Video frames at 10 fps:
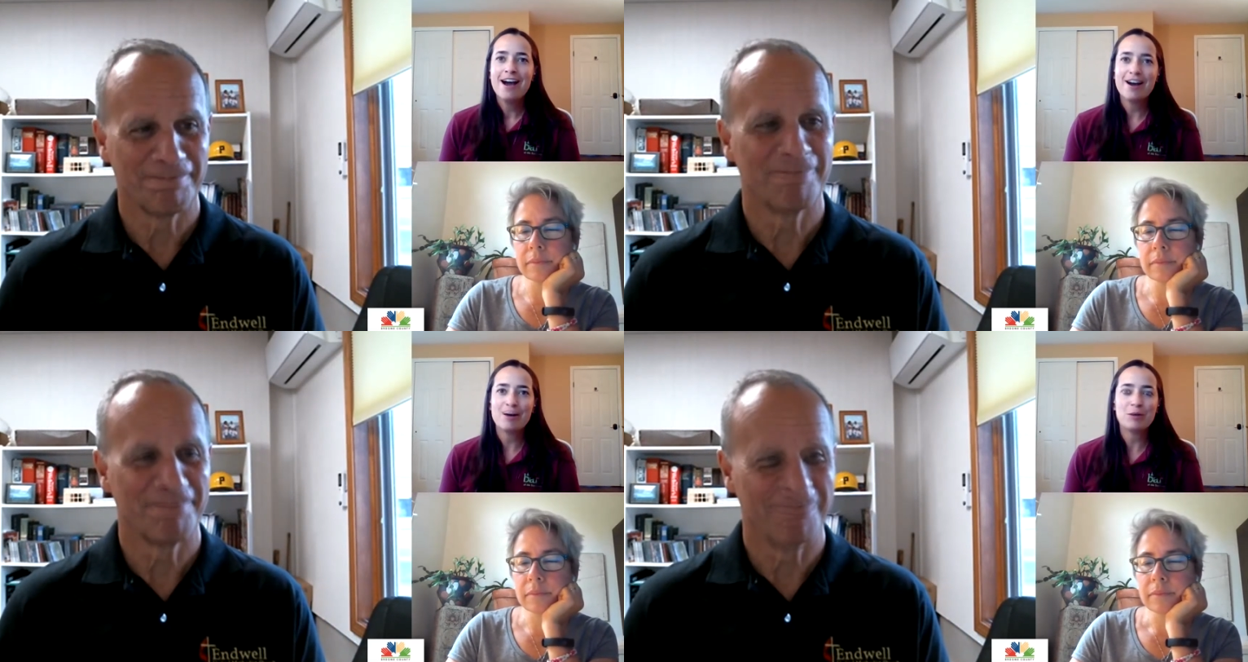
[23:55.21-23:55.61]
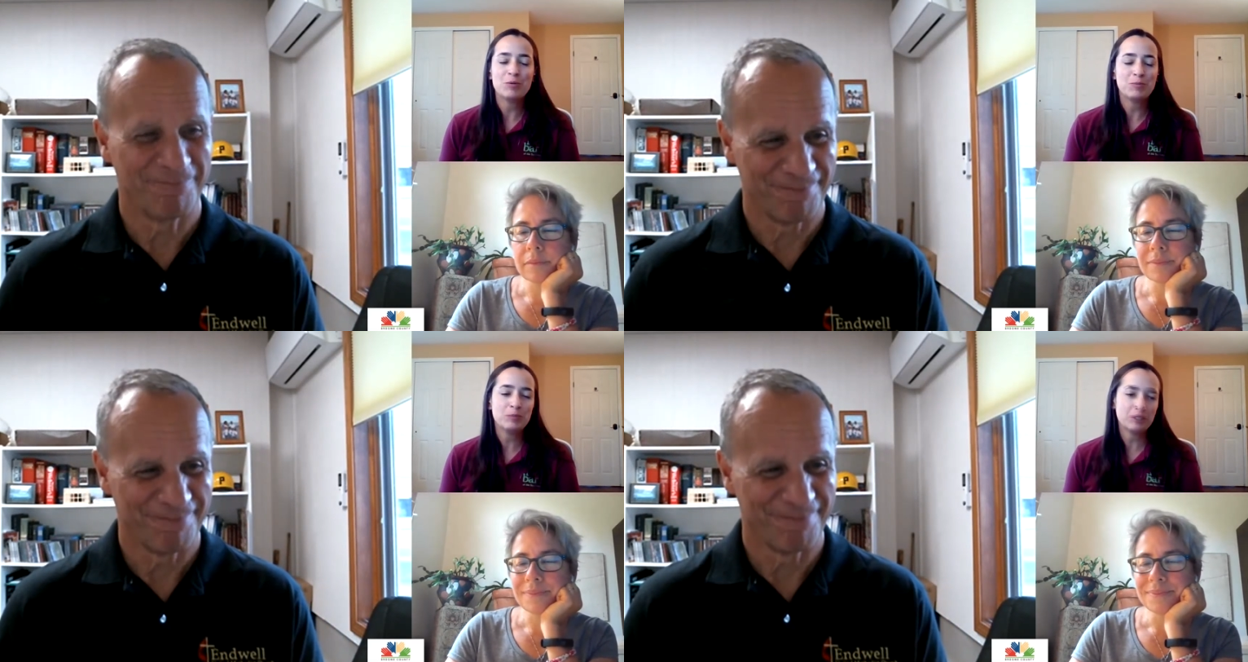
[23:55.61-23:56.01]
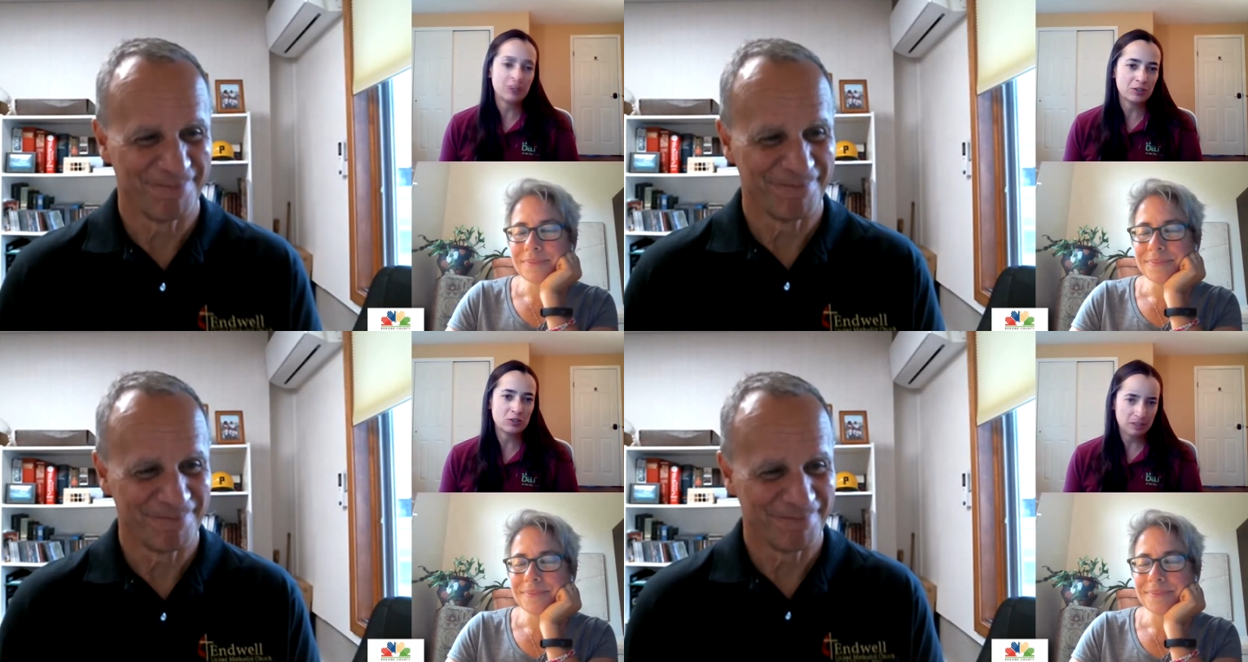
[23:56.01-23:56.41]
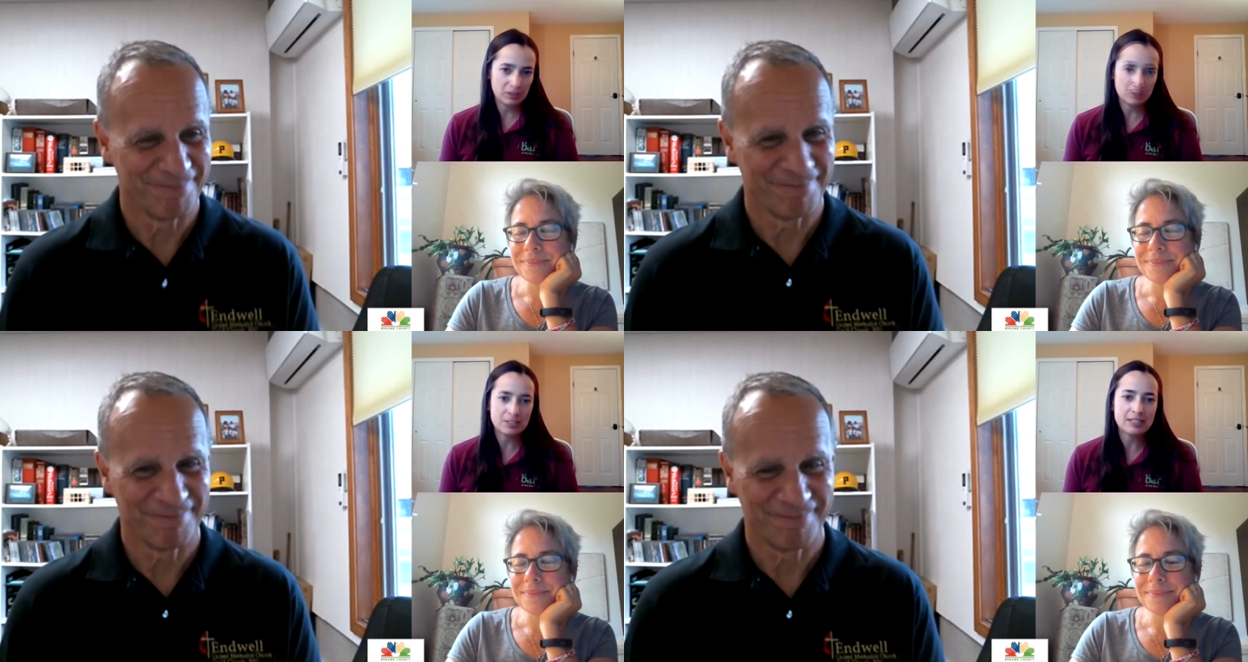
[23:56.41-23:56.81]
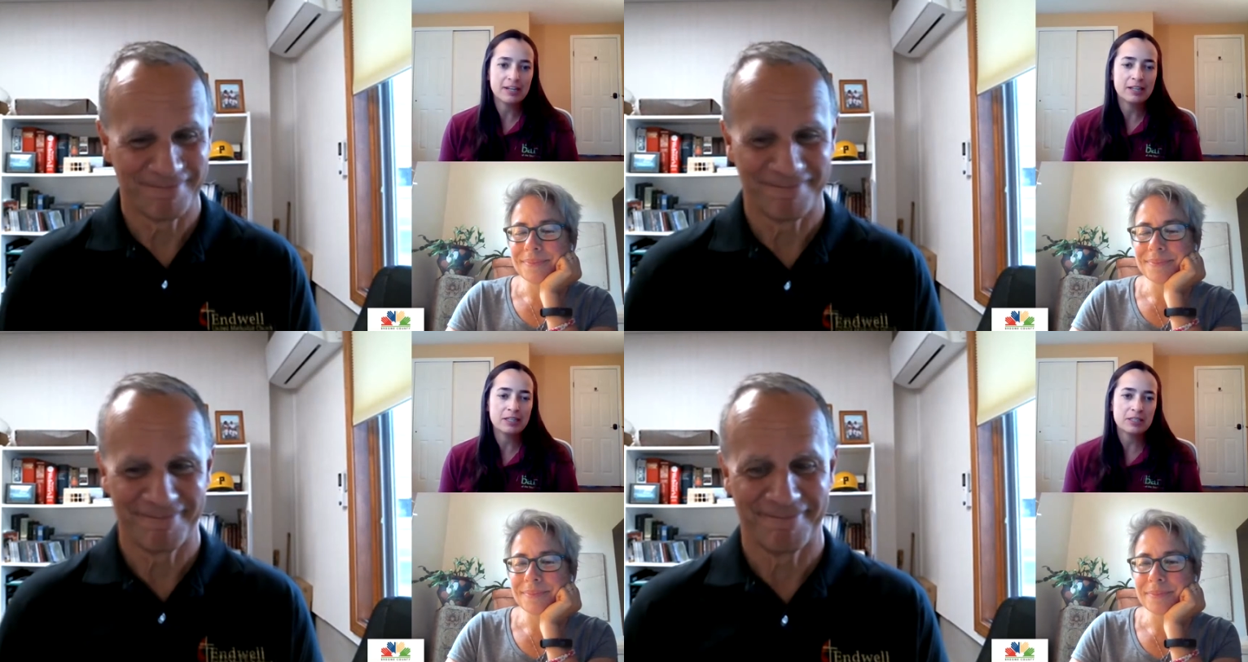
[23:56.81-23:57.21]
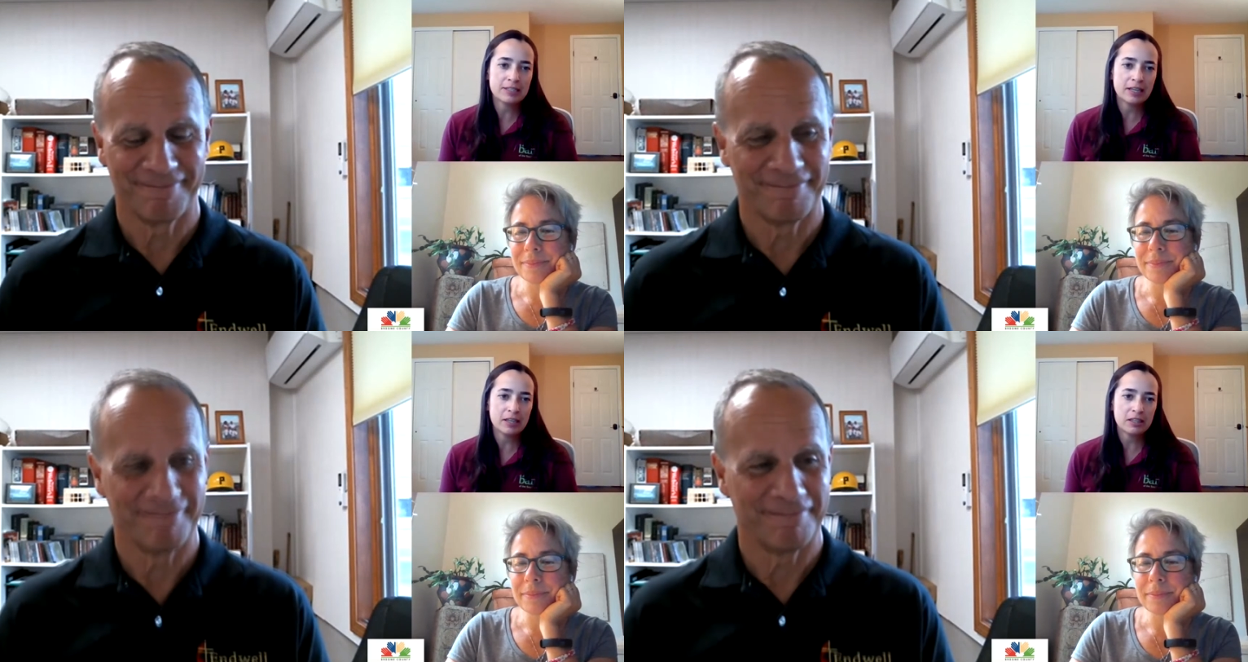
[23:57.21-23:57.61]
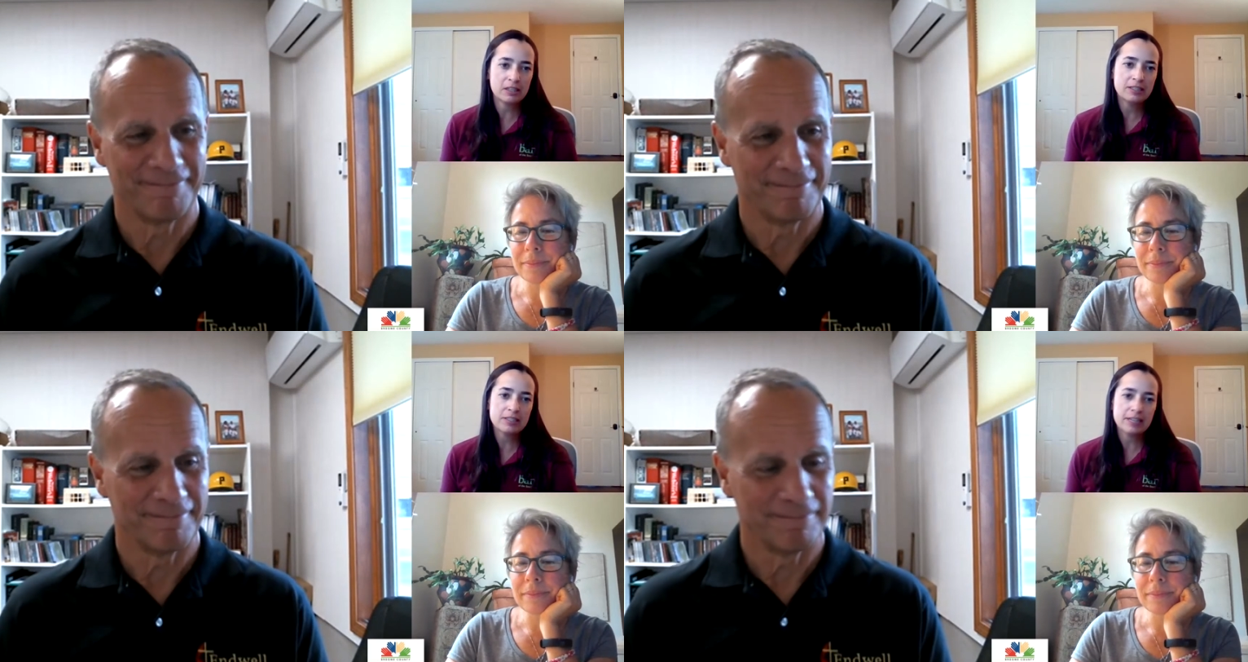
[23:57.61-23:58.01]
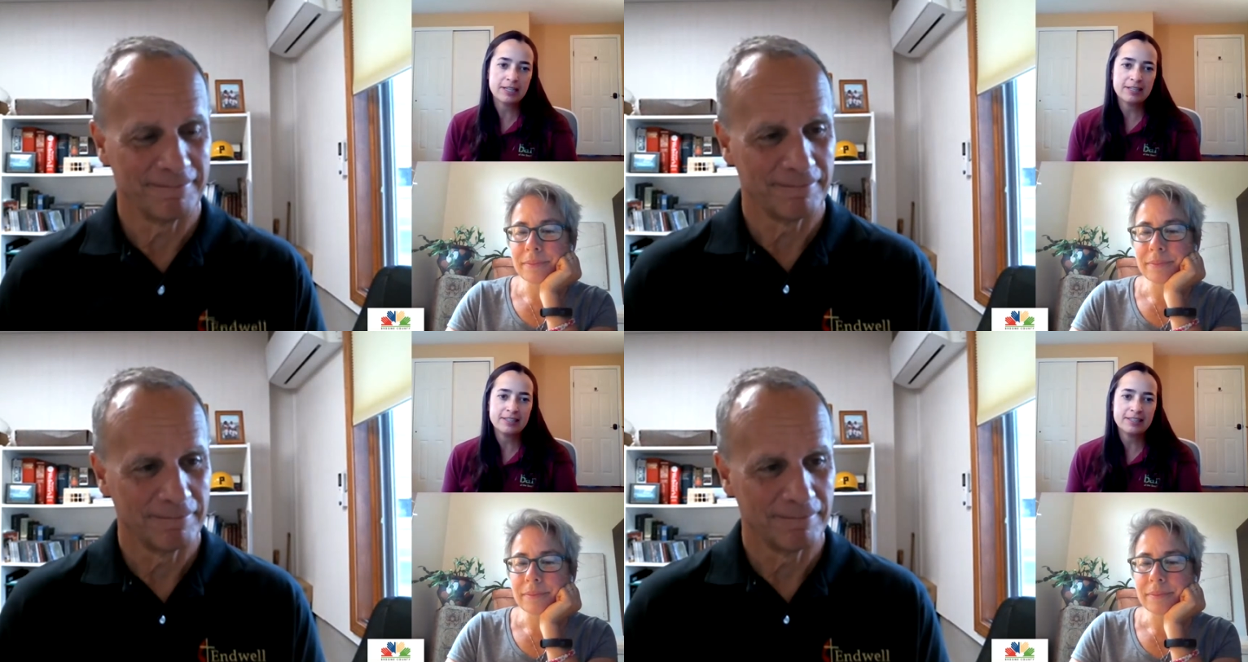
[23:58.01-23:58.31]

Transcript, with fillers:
Speaker 1: um, but people can also give their time, as Kathleen said.